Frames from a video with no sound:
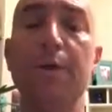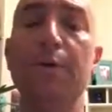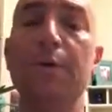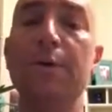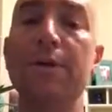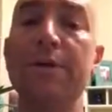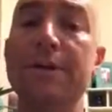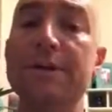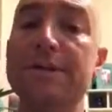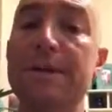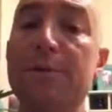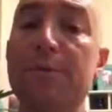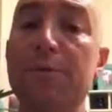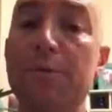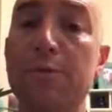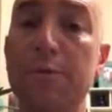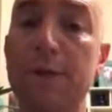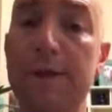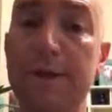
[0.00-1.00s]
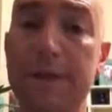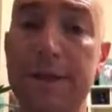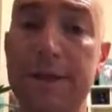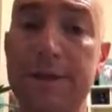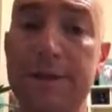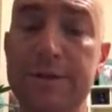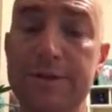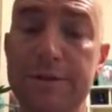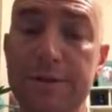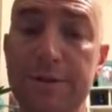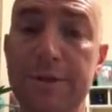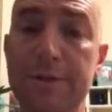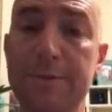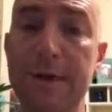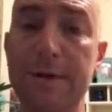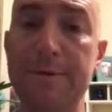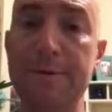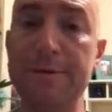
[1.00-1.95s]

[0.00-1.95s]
one of the things I'm really concerned about,